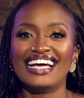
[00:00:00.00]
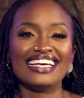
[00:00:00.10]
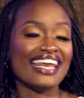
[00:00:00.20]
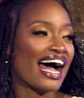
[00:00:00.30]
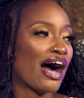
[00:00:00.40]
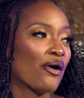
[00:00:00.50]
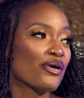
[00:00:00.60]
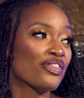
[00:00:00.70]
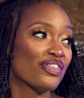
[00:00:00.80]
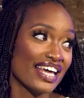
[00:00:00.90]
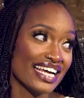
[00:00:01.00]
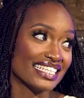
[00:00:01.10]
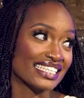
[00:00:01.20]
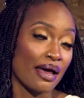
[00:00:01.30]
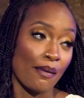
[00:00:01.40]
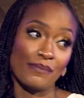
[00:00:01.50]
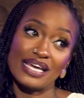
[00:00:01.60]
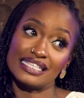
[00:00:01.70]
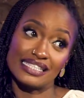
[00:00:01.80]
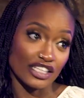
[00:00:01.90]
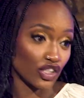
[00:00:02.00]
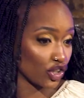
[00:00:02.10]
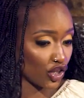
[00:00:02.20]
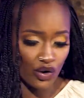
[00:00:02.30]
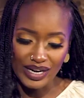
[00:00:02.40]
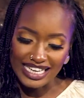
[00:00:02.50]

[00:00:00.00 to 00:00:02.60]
Now, this means that you